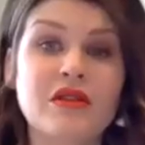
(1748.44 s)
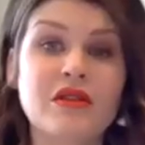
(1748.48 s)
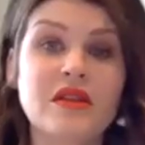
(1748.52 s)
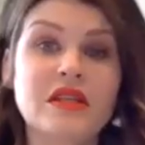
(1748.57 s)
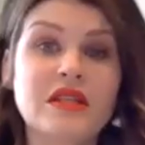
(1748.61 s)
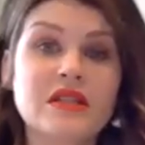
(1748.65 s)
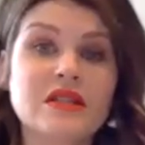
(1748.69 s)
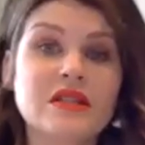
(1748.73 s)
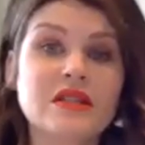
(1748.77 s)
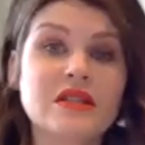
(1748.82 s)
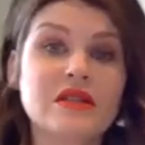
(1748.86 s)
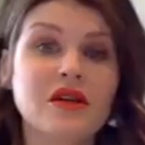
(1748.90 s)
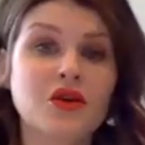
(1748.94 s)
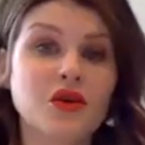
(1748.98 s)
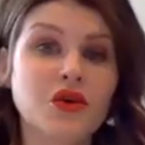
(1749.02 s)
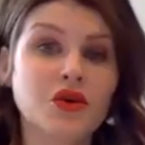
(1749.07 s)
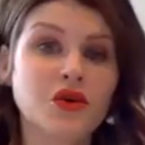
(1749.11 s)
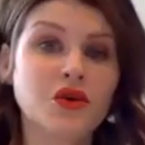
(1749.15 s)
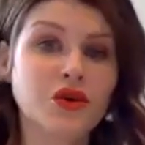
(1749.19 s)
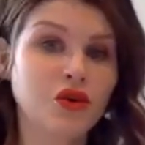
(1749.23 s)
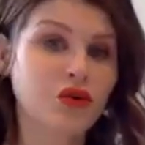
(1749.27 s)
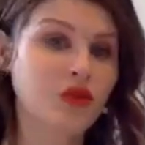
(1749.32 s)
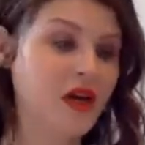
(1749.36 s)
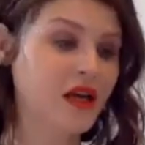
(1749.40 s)
this
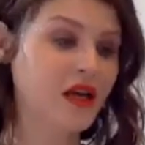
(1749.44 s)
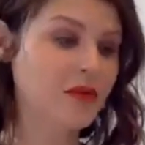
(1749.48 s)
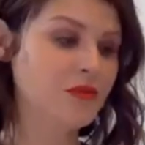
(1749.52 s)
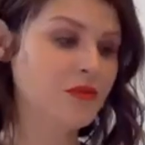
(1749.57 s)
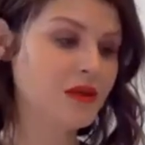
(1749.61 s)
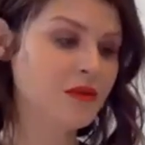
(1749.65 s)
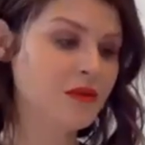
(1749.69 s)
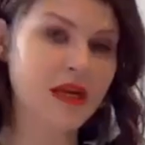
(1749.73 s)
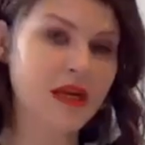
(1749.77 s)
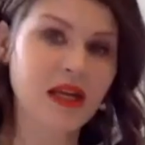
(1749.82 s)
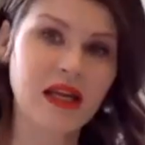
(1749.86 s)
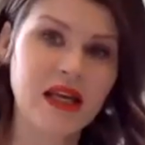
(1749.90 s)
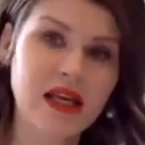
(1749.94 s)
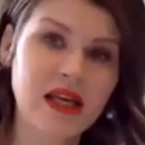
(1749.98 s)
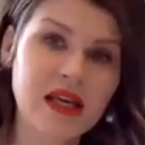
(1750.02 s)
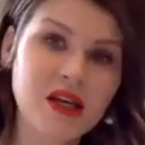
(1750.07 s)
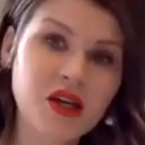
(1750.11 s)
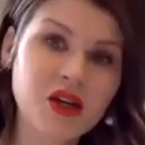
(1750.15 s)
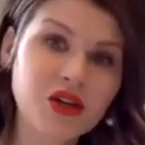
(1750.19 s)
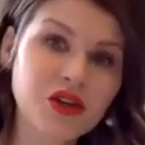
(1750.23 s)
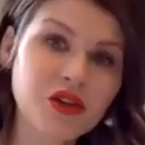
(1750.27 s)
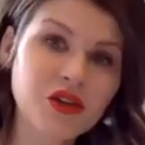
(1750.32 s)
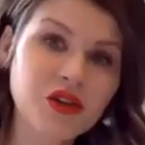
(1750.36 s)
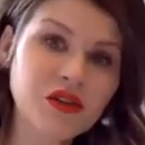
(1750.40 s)
little crepey bit
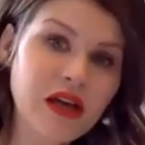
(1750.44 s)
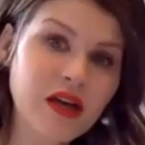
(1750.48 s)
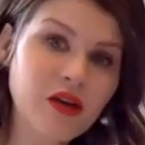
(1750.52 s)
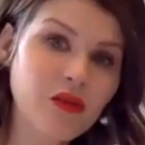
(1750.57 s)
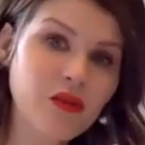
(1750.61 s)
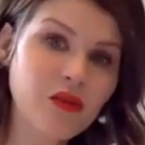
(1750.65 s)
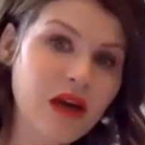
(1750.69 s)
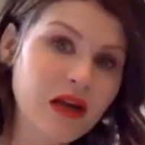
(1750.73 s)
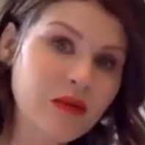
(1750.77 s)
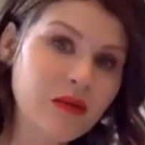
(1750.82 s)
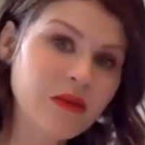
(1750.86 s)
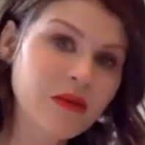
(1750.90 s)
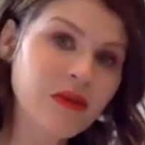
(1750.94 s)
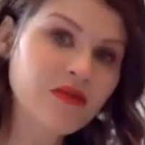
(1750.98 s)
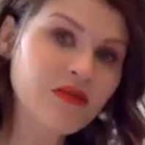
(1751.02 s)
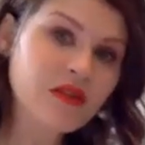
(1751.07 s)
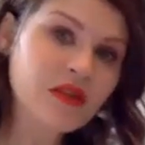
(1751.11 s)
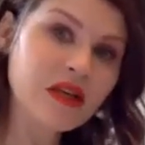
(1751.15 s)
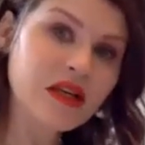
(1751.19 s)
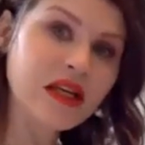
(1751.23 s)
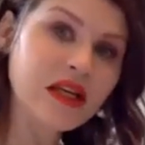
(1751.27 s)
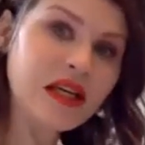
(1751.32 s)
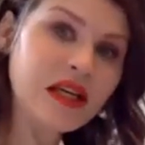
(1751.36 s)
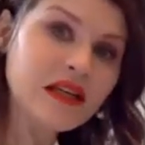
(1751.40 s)
here, like right above
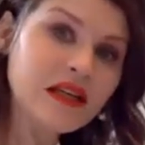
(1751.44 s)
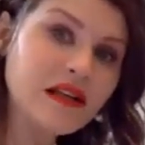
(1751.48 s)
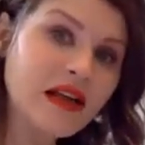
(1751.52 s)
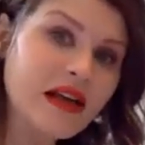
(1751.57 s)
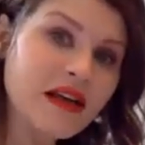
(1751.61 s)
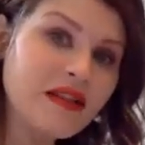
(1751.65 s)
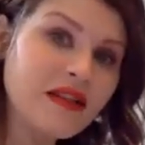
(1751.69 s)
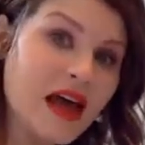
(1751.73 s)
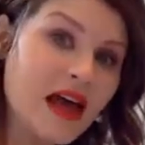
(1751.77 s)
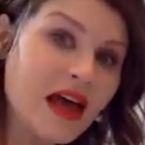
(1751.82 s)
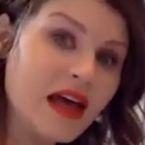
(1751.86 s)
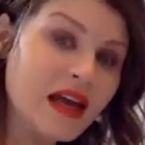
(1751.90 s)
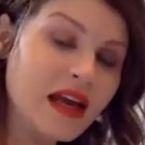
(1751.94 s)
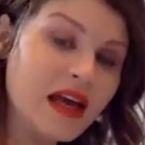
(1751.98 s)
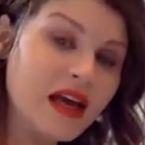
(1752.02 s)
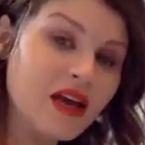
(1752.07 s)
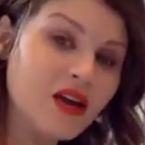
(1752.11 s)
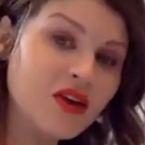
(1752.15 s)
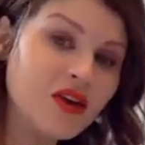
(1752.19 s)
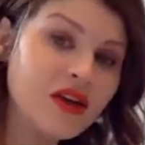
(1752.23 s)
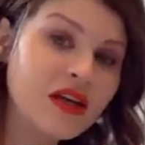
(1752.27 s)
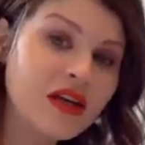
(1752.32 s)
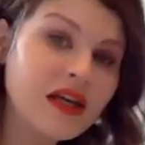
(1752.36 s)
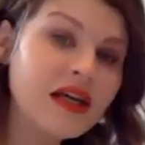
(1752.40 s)
the knee, like that
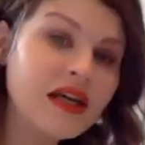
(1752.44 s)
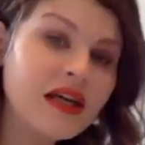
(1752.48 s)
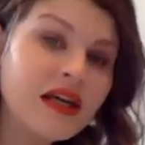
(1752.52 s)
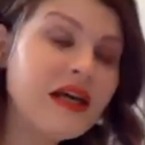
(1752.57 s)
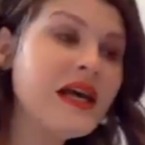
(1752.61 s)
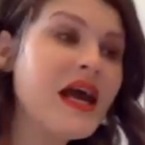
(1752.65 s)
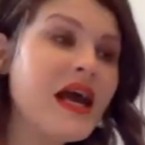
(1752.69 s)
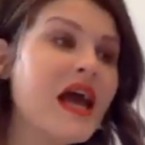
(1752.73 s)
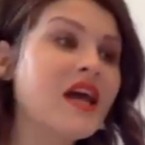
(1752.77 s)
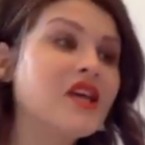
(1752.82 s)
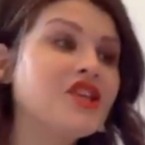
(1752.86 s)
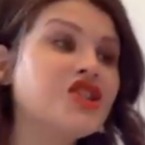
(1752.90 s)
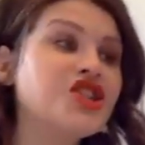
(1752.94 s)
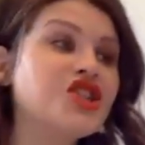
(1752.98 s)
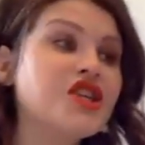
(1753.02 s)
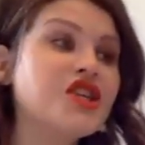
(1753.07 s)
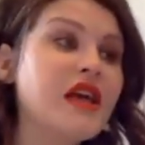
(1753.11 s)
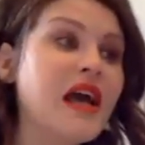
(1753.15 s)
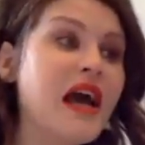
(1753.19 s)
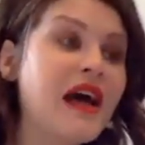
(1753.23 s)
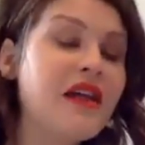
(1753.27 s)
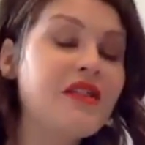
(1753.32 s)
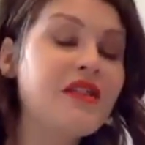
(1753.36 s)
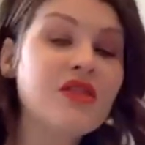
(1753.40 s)
area. And she
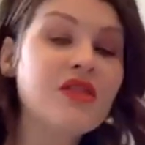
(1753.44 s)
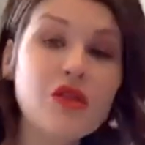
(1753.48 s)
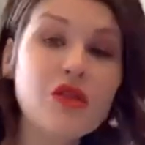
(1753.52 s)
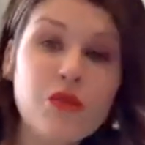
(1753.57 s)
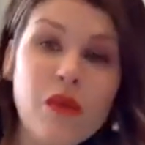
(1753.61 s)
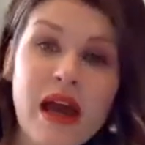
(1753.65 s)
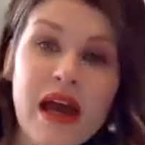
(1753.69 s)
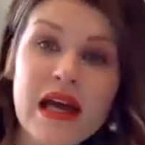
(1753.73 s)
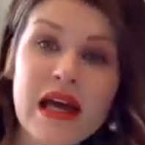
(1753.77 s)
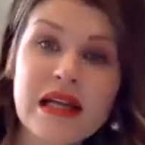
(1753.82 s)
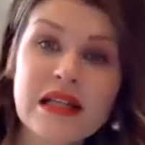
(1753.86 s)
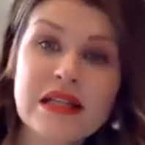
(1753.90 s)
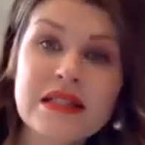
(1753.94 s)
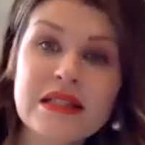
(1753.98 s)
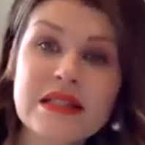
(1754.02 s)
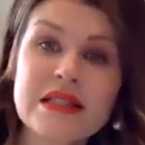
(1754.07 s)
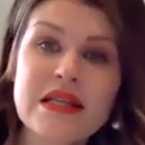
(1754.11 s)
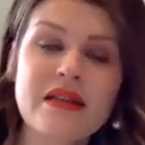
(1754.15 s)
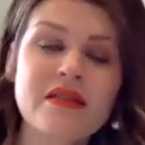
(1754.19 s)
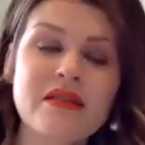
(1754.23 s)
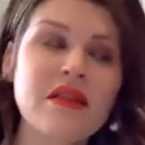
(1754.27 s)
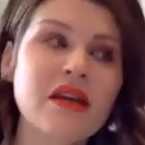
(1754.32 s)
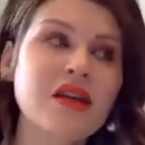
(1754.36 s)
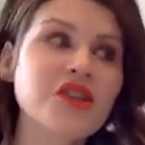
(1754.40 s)
had threads,
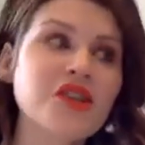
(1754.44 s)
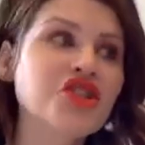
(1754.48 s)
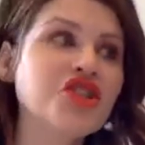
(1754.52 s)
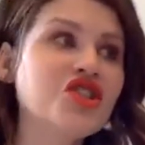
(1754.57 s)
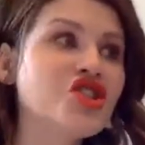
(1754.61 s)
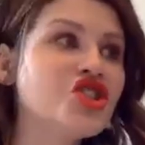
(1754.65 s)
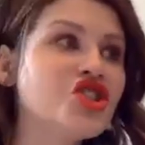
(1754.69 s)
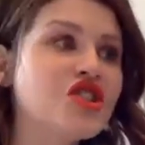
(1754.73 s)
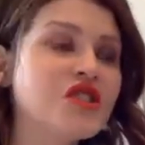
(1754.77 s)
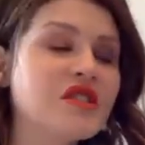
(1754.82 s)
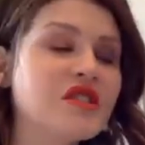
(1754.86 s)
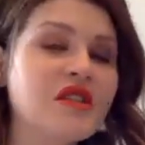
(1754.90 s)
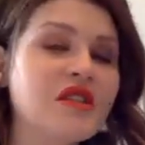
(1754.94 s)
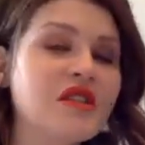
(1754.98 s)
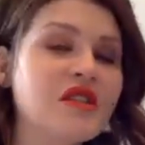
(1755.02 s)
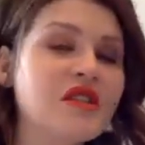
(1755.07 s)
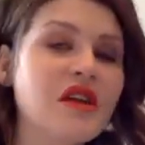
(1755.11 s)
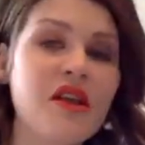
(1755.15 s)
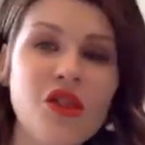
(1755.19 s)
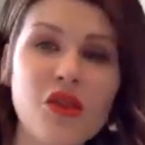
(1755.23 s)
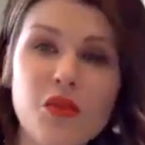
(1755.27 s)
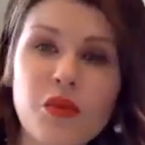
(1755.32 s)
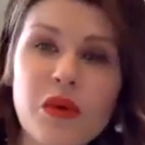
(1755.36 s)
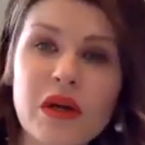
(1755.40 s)
and like she's just
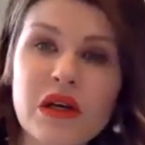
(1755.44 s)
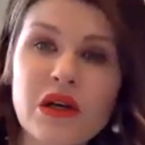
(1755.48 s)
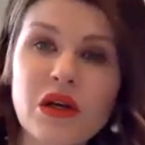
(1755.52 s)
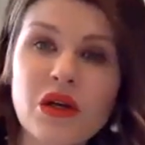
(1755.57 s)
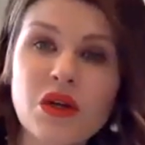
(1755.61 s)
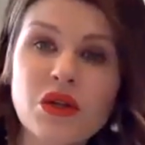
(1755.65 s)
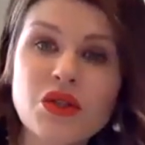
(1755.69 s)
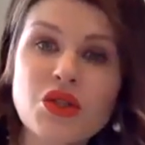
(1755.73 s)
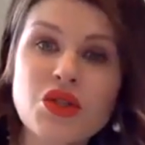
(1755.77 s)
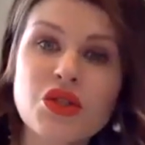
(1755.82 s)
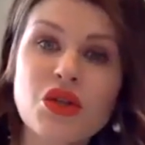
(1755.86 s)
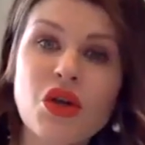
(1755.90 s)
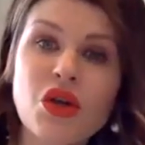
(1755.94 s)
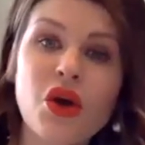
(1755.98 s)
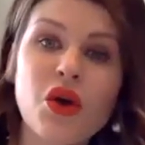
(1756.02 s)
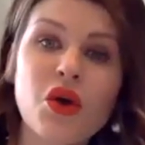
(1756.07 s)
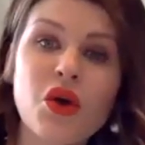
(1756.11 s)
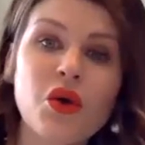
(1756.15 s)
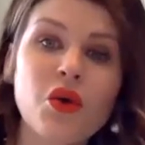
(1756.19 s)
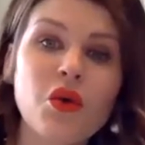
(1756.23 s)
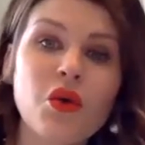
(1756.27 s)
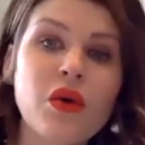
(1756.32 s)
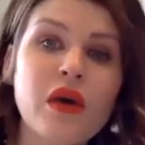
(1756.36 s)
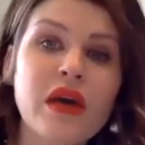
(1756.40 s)
not thrilled. So
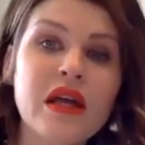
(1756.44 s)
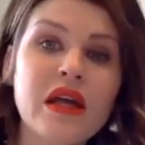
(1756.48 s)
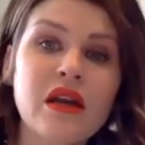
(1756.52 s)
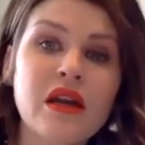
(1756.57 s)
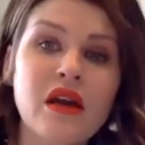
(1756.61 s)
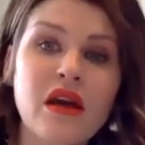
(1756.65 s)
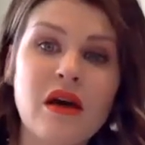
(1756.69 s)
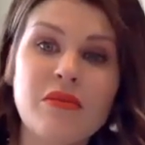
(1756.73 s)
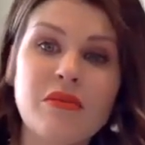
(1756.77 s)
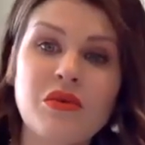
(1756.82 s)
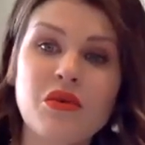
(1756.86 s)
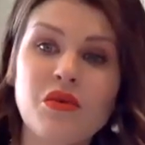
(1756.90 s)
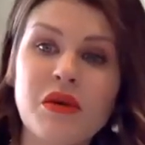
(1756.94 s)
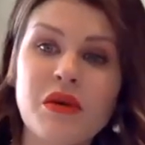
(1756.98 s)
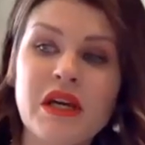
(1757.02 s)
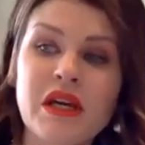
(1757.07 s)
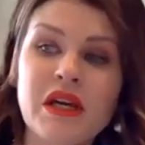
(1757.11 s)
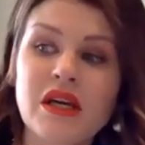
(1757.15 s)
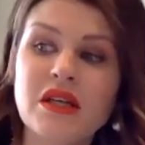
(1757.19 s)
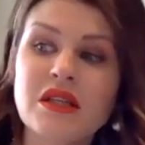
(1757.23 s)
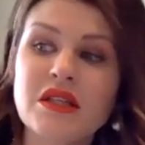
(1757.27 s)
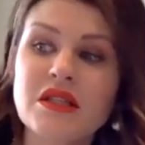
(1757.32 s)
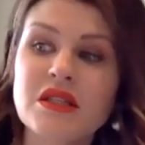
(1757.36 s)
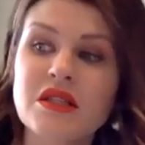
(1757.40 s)
in a couple
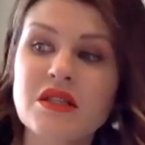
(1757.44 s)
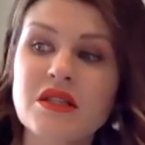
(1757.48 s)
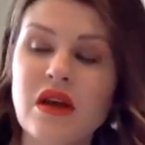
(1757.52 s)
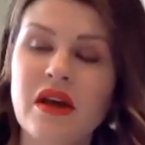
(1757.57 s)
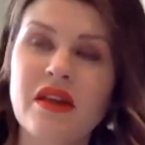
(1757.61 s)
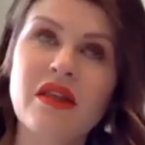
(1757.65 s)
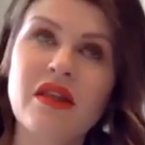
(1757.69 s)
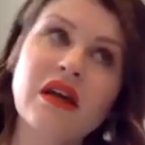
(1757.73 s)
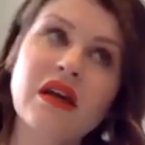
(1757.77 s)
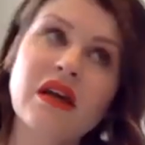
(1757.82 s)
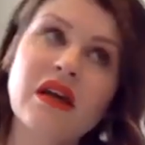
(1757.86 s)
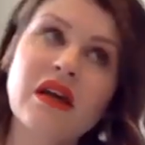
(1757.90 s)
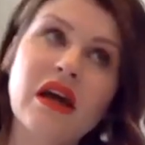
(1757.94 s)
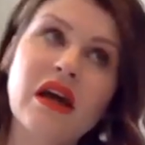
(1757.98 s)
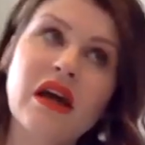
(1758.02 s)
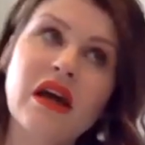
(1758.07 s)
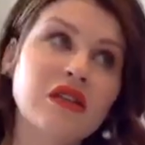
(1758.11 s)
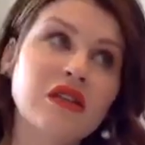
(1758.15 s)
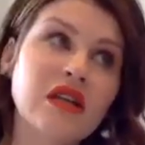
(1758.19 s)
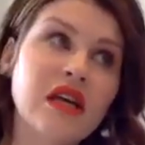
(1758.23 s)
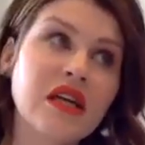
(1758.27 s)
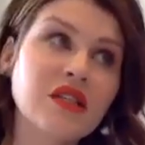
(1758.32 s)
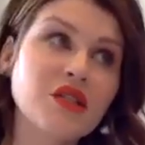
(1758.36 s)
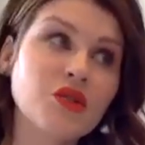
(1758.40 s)
weeks, I think actually
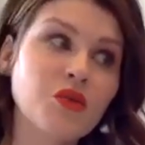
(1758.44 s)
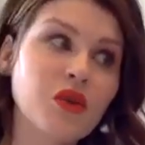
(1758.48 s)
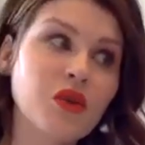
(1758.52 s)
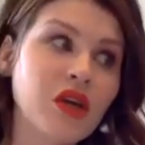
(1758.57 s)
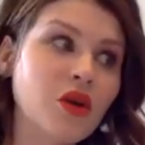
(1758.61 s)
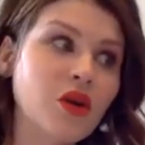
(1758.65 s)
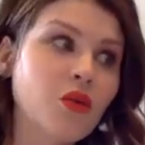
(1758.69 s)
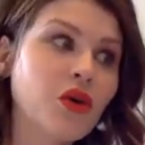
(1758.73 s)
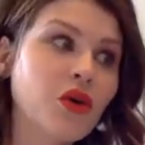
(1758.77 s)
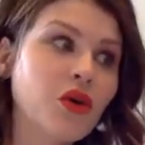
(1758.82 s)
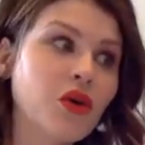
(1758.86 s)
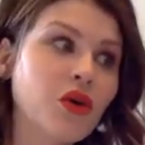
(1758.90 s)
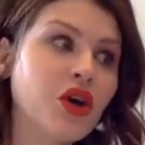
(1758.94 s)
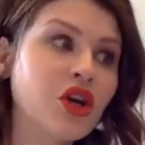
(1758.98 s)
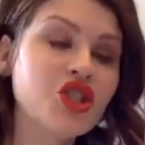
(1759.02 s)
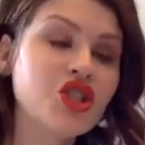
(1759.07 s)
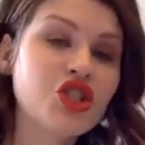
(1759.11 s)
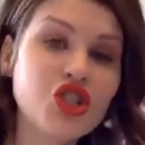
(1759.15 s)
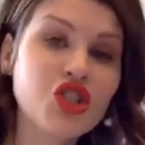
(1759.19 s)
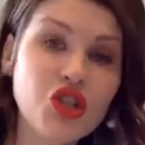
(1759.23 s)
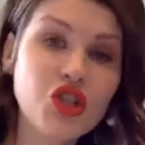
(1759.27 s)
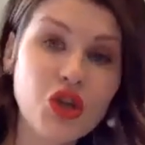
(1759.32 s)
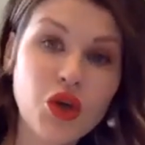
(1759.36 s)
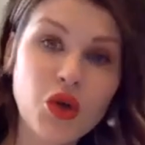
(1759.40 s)
next week, we're gonna
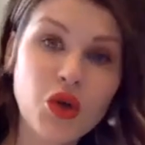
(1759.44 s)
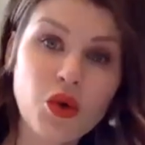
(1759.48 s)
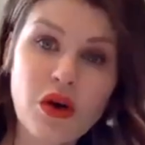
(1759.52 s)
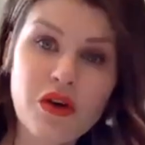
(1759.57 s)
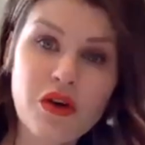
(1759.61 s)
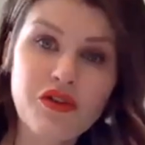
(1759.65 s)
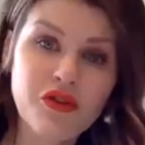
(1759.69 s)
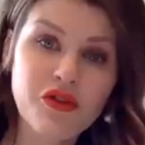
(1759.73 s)
do a